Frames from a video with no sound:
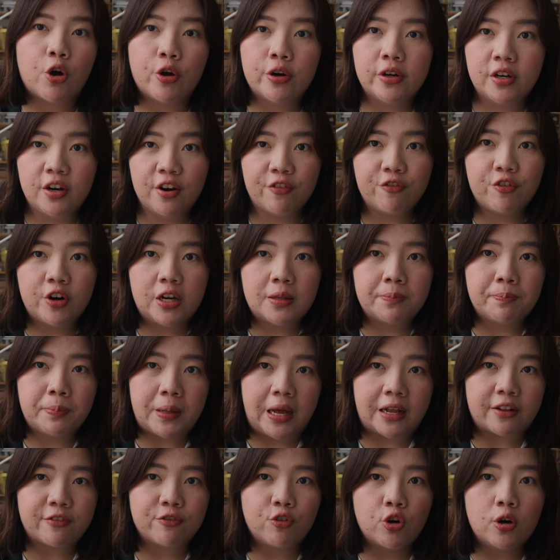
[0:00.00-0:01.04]
on different
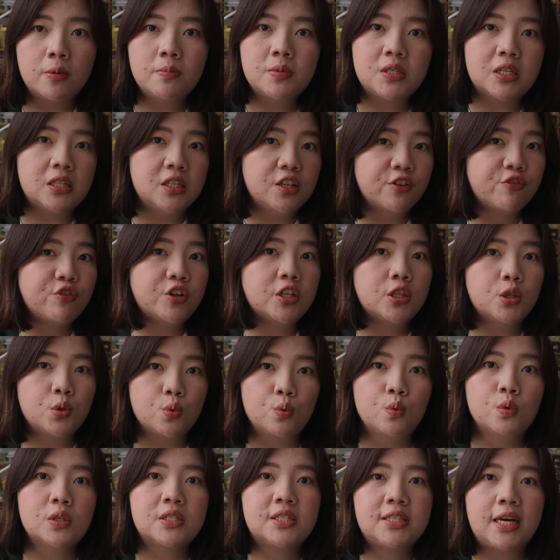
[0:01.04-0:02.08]
platforms and different
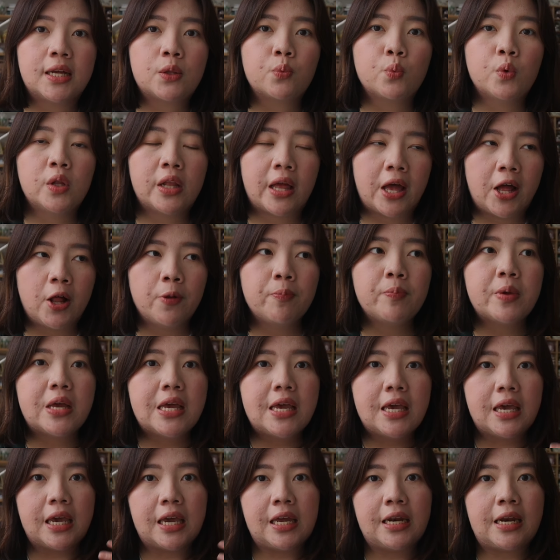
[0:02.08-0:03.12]
tools that will help
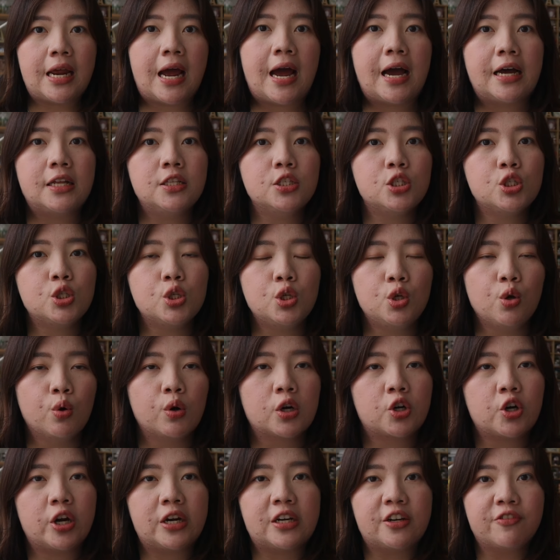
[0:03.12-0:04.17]
enhance
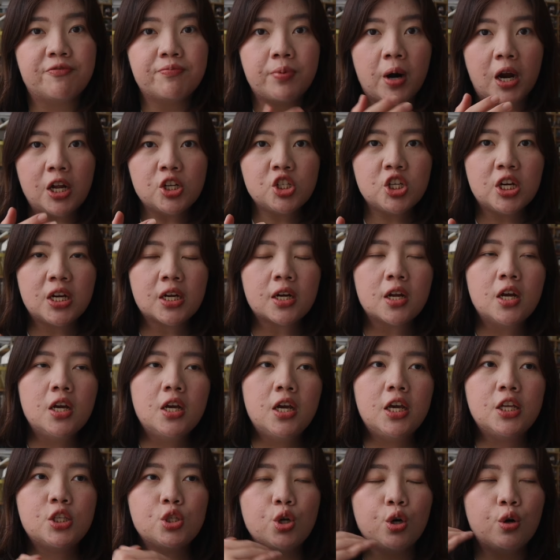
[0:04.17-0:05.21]
your creative project.
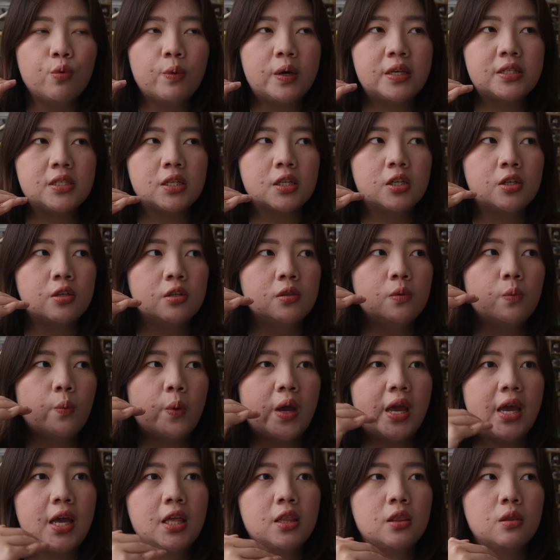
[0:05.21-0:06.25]
It's always a good
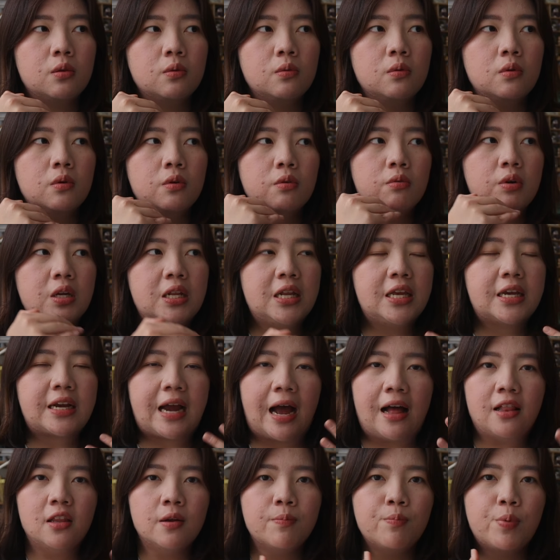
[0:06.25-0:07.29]
way to really
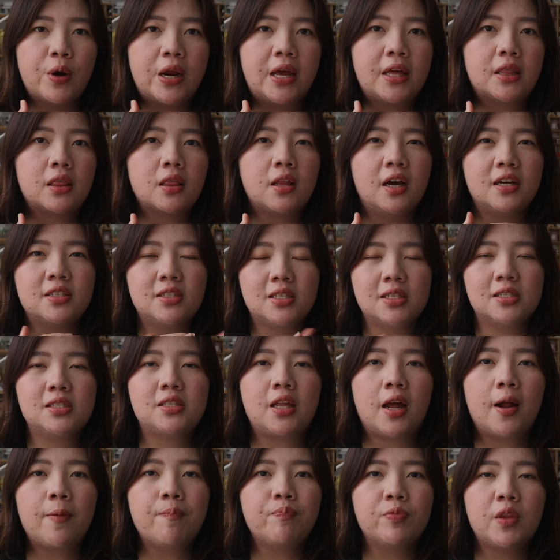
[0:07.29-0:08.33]
calibrate a
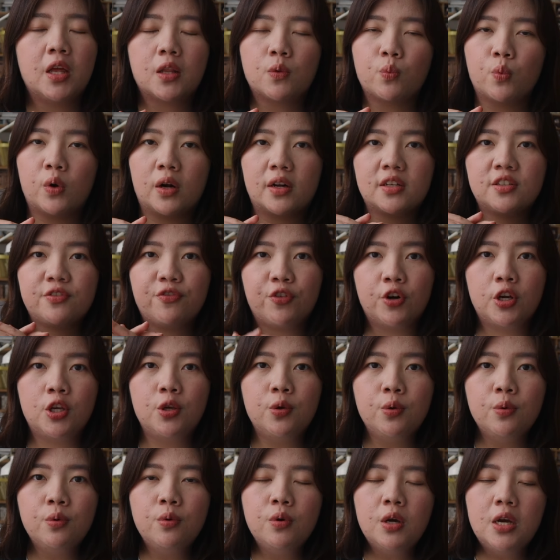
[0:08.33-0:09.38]
system that works for
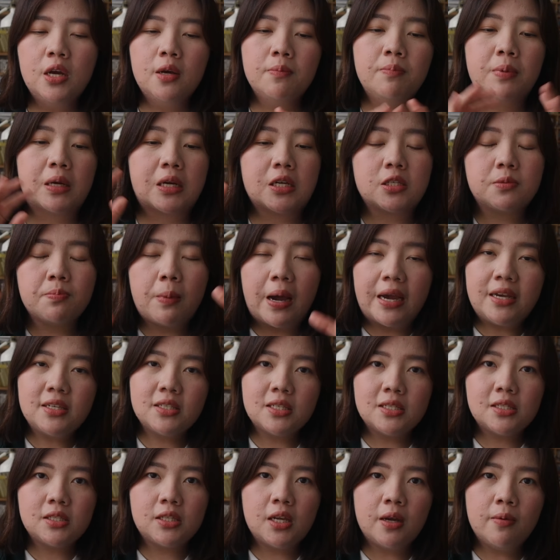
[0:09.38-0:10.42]
you, because my
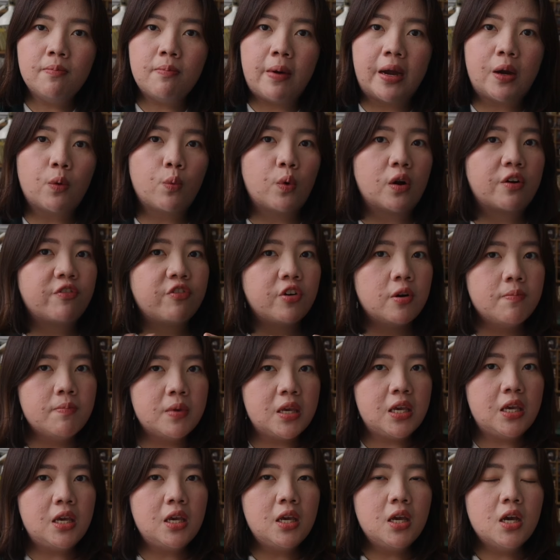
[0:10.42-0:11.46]
system might work for
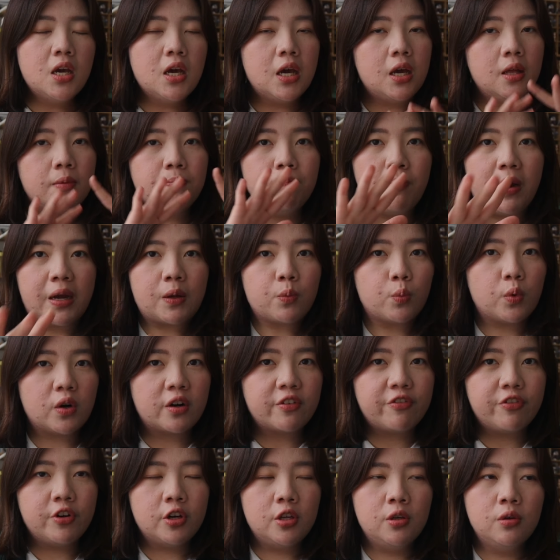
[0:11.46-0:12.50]
me, it might
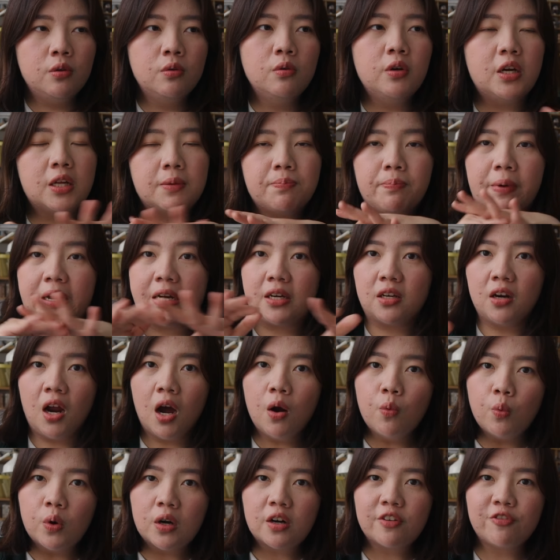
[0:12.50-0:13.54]
work for you, it might
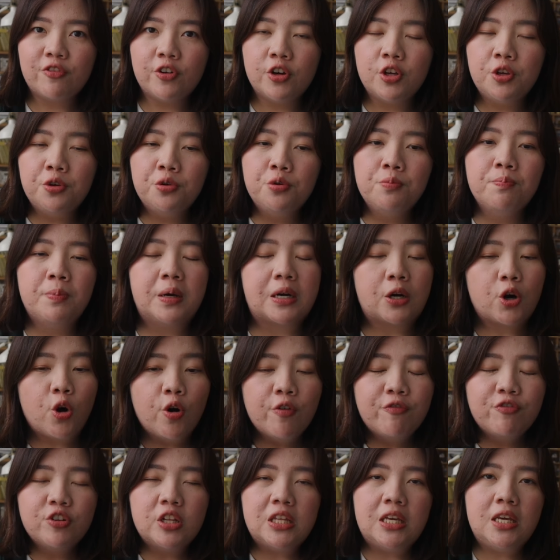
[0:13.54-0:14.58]
not work for you, but
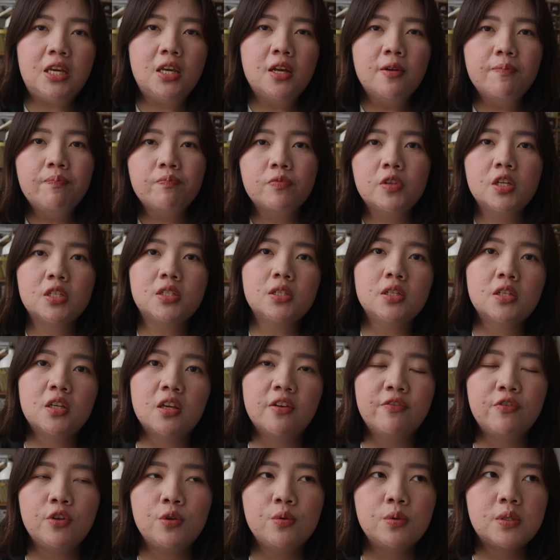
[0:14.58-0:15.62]
hopefully this will
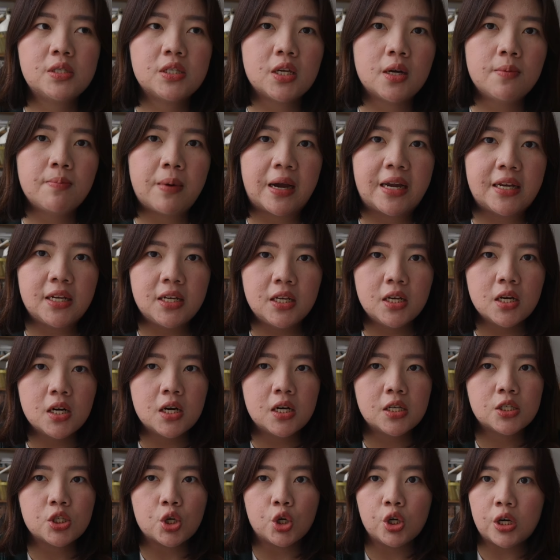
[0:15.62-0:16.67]
give you some
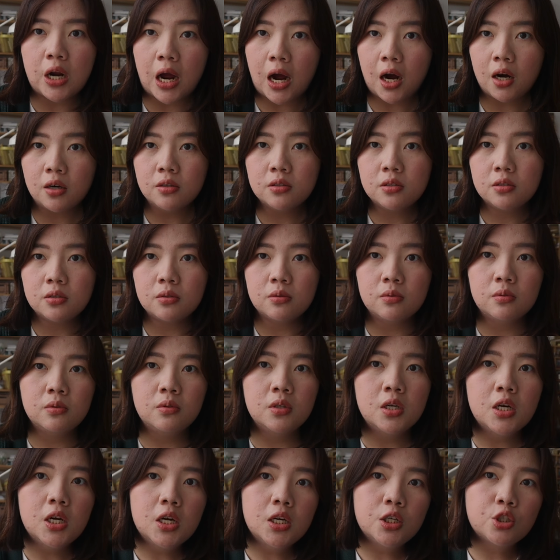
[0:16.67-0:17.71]
ideas on how
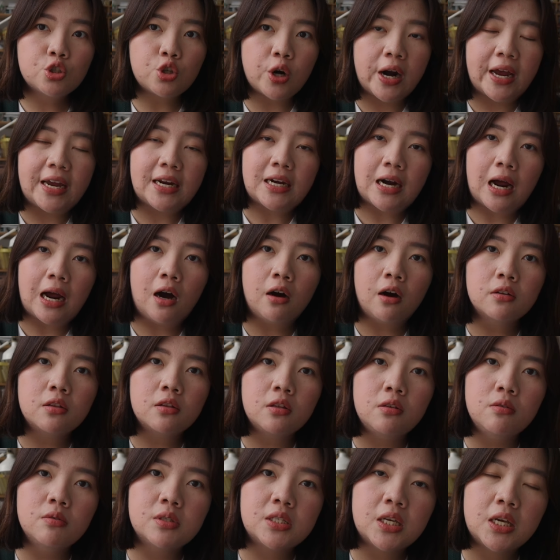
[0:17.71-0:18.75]
to try it out
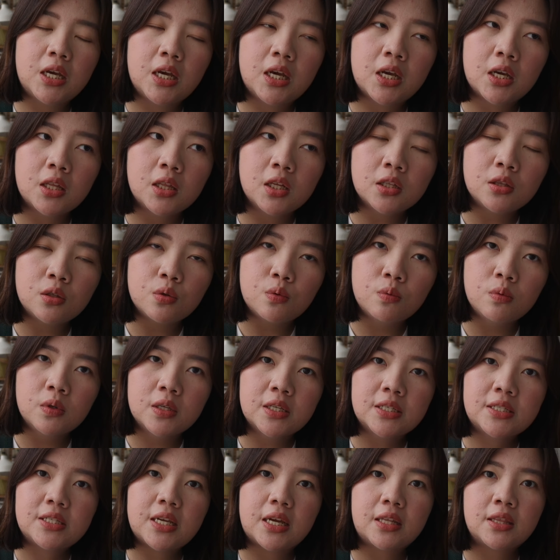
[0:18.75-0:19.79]
using the
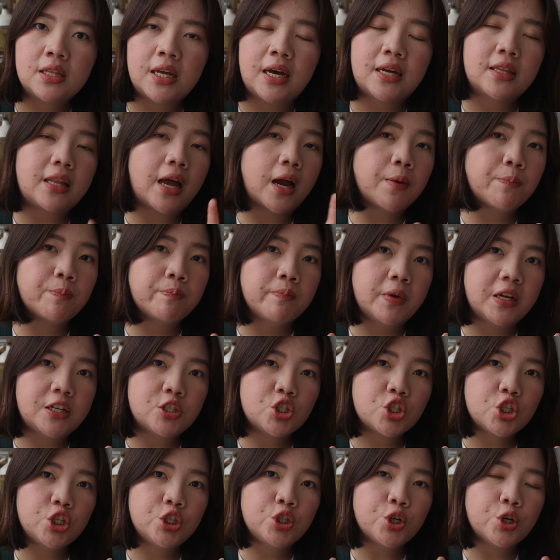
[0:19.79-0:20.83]
tools that I
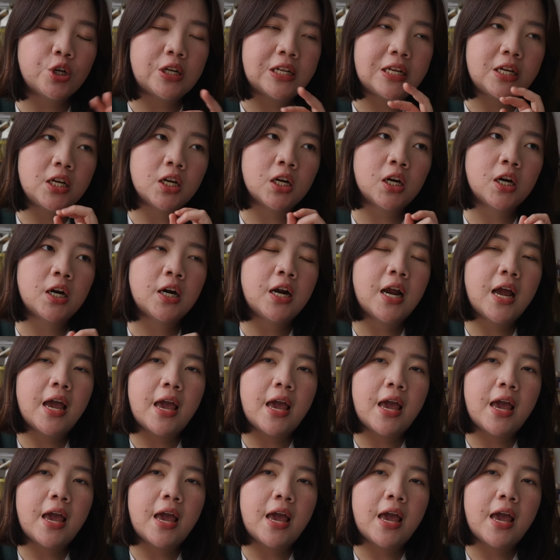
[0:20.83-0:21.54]
mentioned earlier,